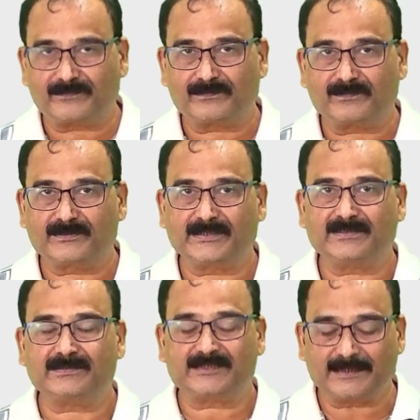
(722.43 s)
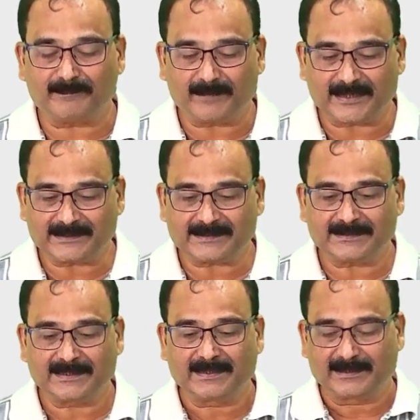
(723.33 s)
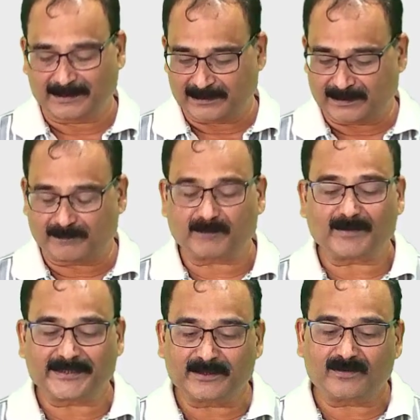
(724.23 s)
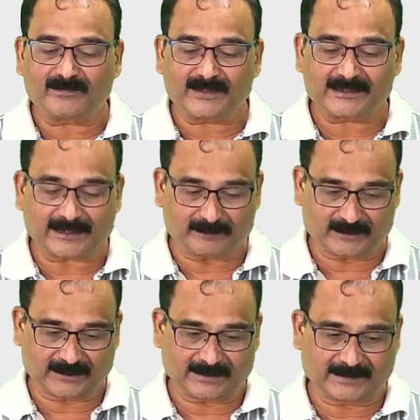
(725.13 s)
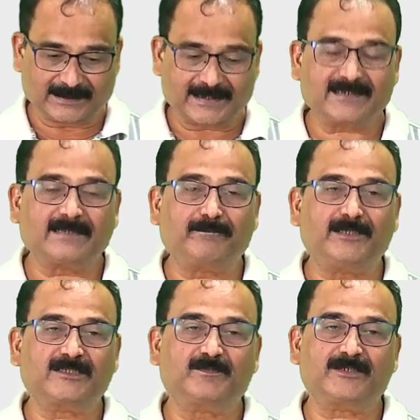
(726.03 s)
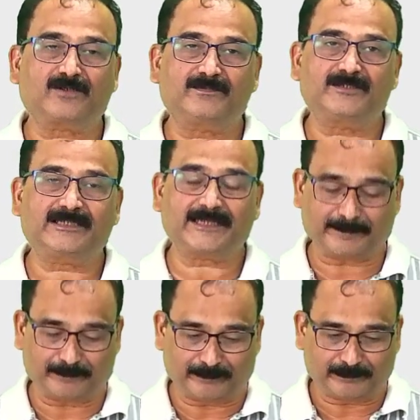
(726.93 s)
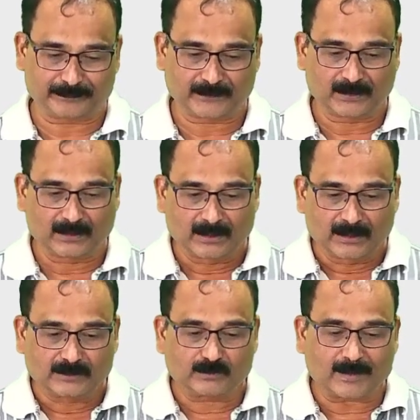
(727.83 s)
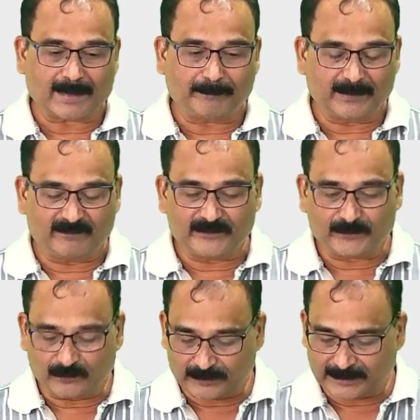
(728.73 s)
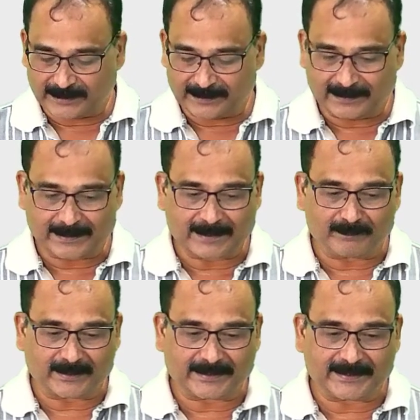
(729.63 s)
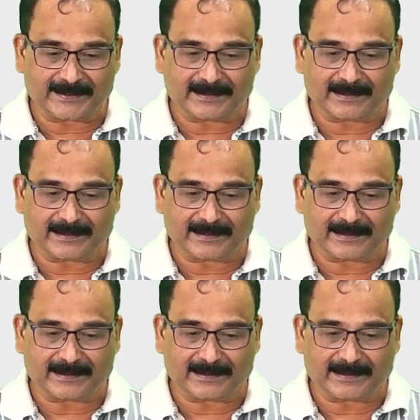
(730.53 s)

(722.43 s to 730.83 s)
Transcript: the seamless providing of their services and replacement of the same. So Apple, we know they have again